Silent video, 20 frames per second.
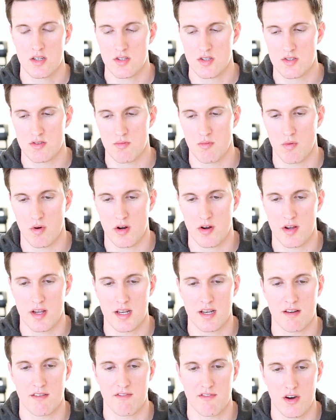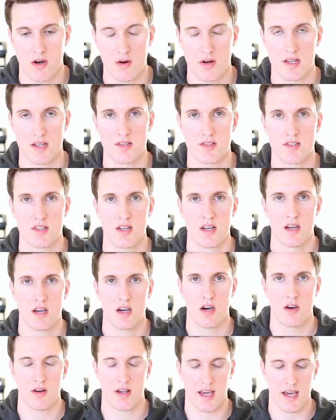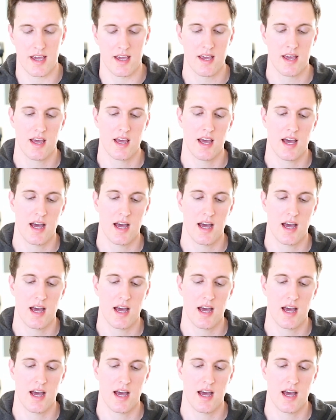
just worried and focused. Okay,